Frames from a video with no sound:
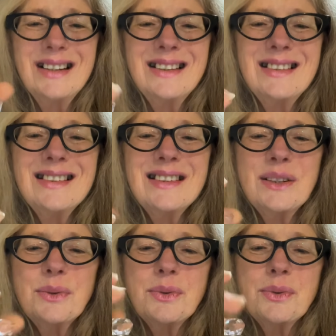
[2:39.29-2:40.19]
It just
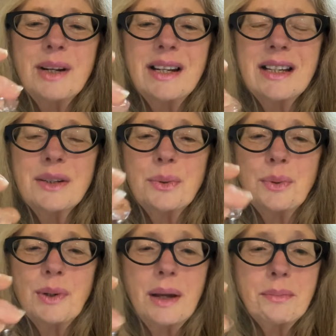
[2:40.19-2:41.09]
looked really
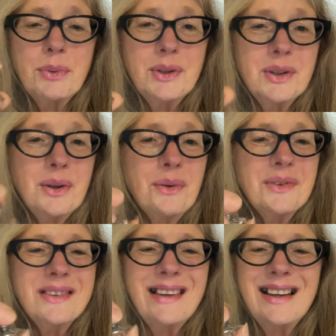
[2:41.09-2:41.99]
cool. I bought it on
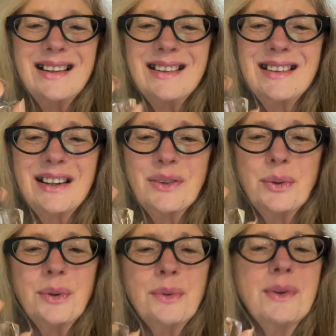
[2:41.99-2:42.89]
sale and I
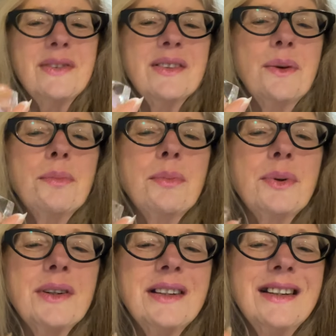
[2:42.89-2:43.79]
thought it was so
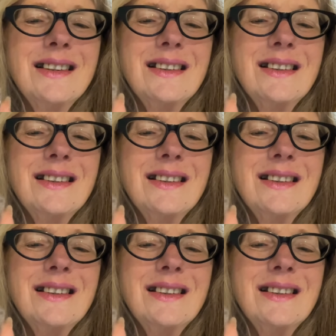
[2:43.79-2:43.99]
pretty